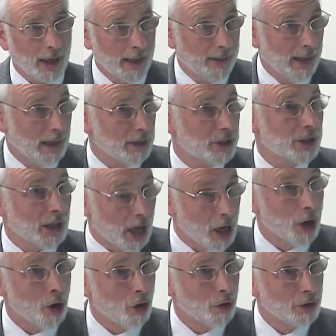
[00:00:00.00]
And that's a
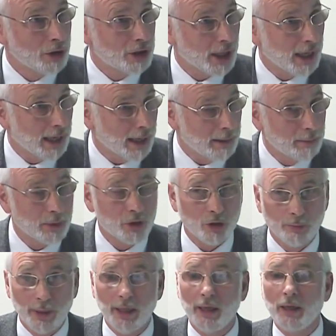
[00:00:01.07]
long time
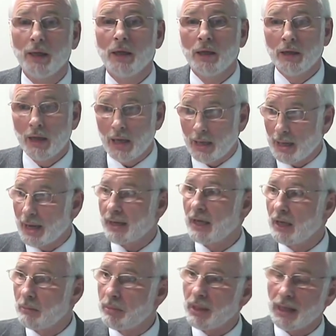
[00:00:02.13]
to be
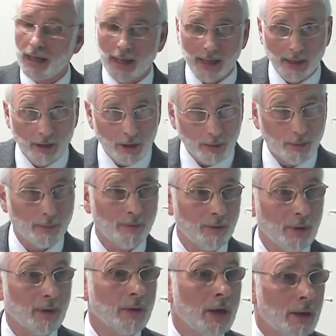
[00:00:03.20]
lagging behind,
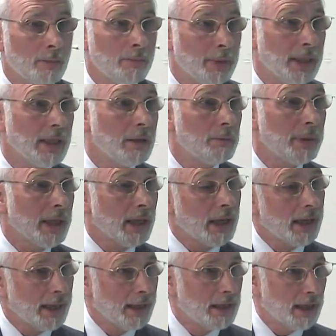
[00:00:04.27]
being
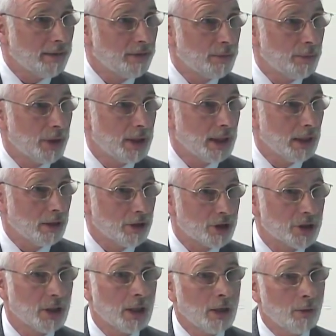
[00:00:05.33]
behind everybody
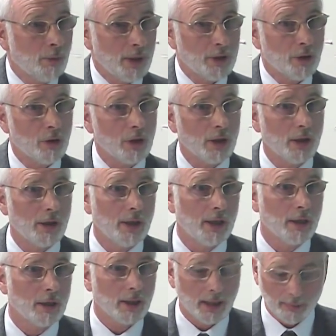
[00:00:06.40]
else when you're
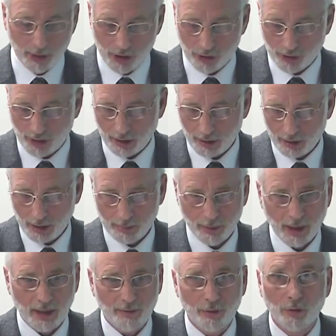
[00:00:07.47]
learning chemistry. Let
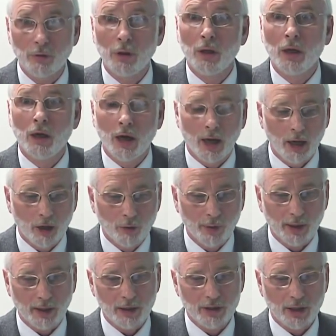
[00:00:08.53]
me give you a
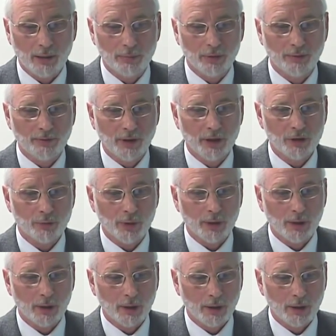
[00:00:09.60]
quick example to finish with.